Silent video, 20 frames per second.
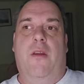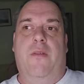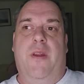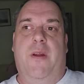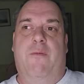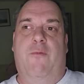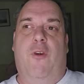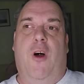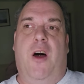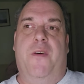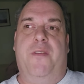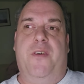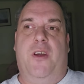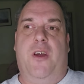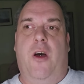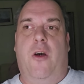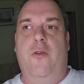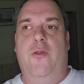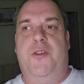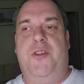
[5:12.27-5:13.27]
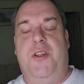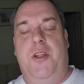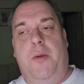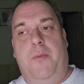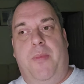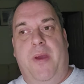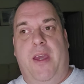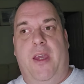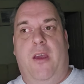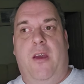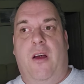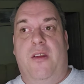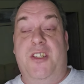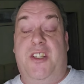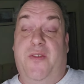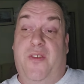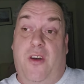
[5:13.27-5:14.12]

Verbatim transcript: than rather go to the big guns.